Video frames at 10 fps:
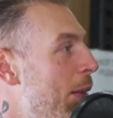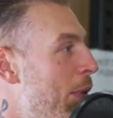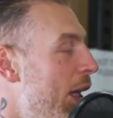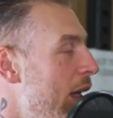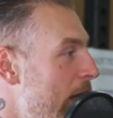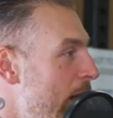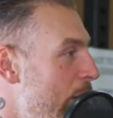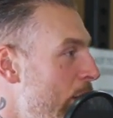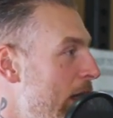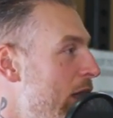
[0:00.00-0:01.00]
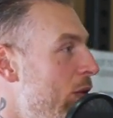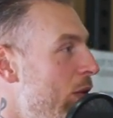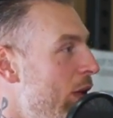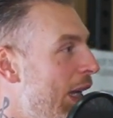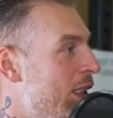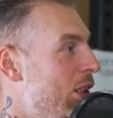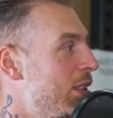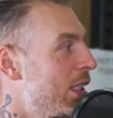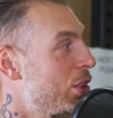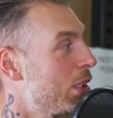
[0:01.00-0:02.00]
but you need to,
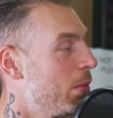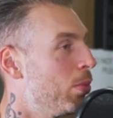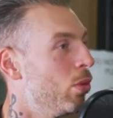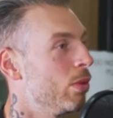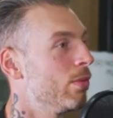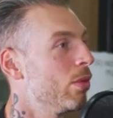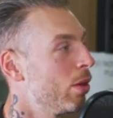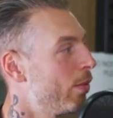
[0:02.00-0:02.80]
exercise selection is going to be important